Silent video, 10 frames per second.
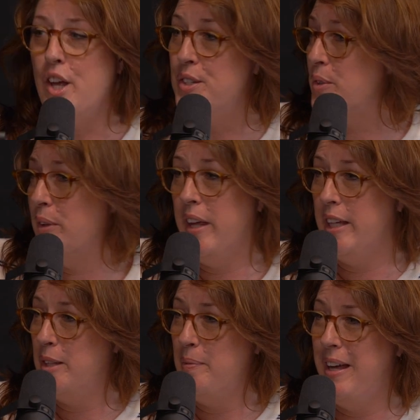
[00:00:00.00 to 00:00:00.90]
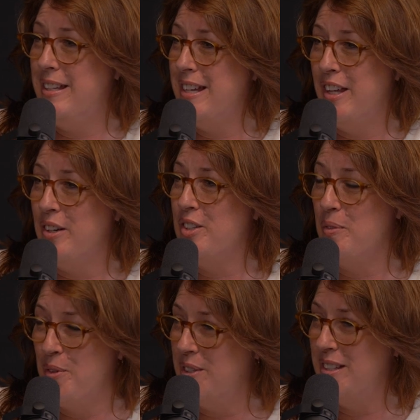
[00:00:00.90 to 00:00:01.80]
And also, like, the bank teller is
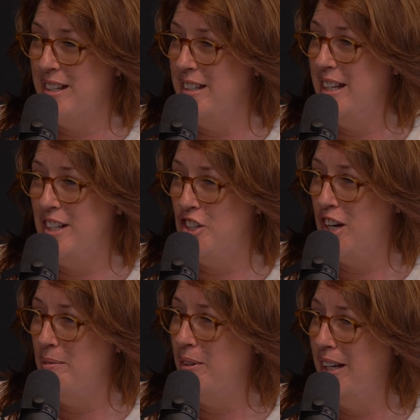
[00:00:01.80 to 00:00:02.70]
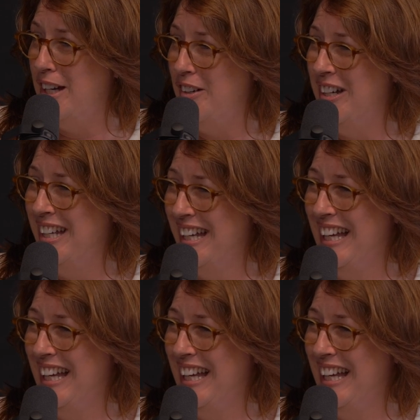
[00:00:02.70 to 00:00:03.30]
almost a dead job right now.